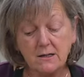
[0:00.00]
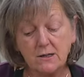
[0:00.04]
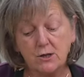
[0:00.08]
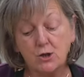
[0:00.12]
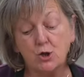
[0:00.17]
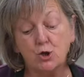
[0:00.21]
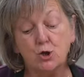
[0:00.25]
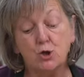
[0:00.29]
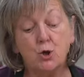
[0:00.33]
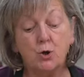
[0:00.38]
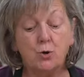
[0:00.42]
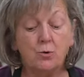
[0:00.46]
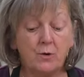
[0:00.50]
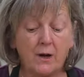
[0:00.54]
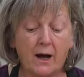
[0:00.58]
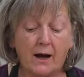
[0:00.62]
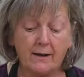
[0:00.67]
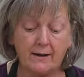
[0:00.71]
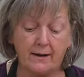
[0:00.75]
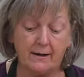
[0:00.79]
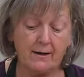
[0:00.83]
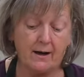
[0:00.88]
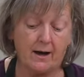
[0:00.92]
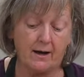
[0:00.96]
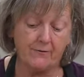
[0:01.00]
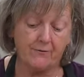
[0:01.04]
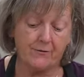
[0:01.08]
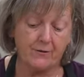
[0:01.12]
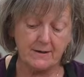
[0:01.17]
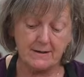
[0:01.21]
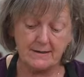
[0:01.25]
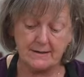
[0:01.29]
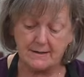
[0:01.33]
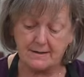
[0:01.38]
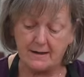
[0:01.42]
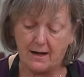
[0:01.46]
is $2.99
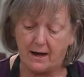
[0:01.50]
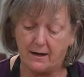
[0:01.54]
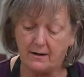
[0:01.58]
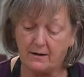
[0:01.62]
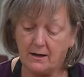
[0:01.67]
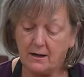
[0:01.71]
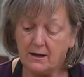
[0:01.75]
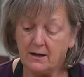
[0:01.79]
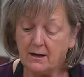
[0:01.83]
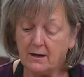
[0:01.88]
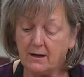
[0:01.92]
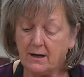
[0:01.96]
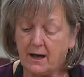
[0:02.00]
for the set.